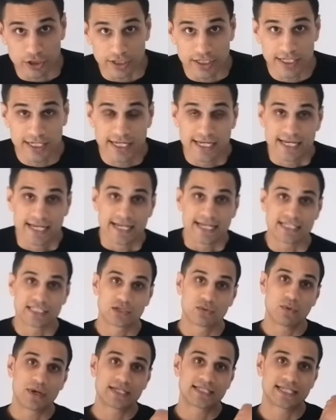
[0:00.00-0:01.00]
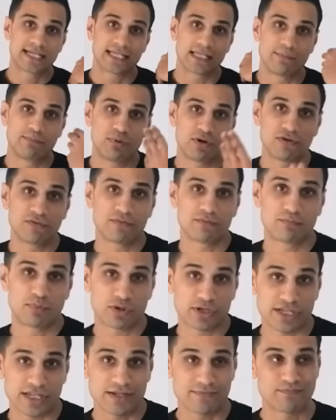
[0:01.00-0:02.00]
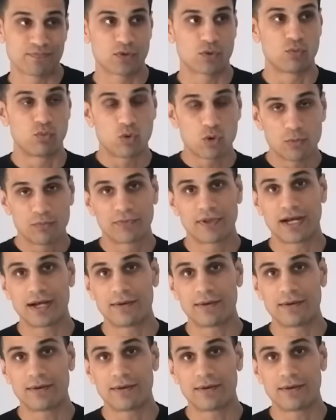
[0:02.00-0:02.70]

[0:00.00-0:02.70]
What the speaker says: good, it's a way to get the body warmed